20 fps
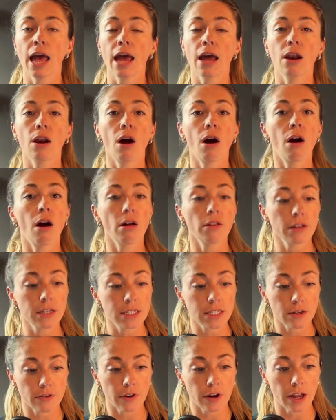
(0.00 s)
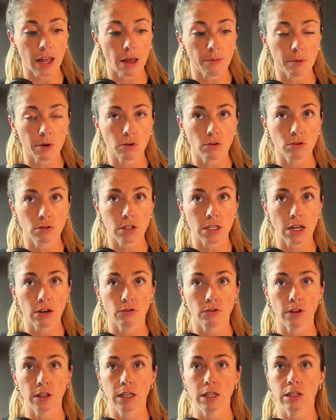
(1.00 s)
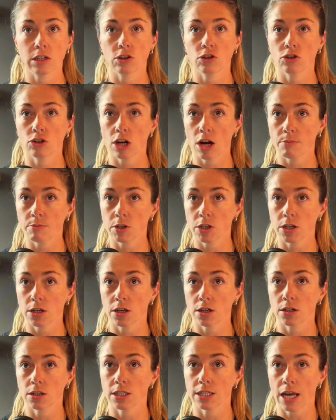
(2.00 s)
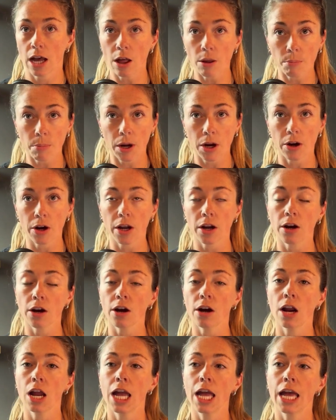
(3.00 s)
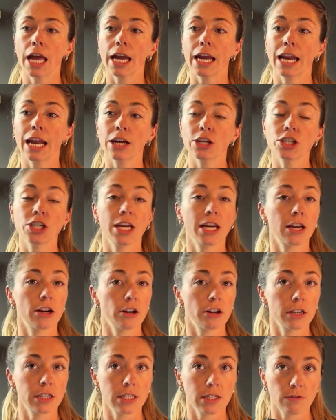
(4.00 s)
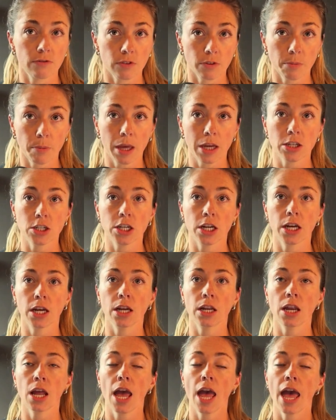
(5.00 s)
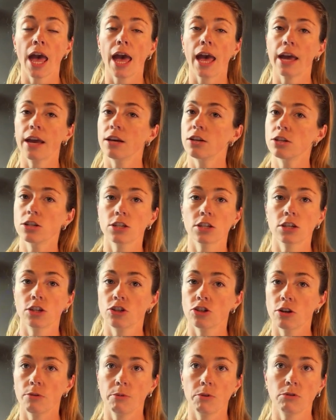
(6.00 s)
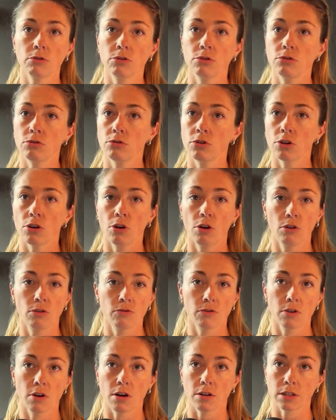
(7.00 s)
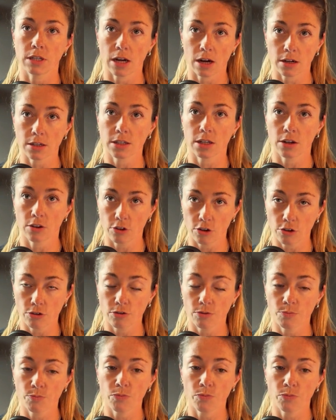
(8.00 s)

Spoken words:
and all these different chemicals can really disrupt your scalp barrier. It can actually increase inflammation and can just contribute to your overall toxic load.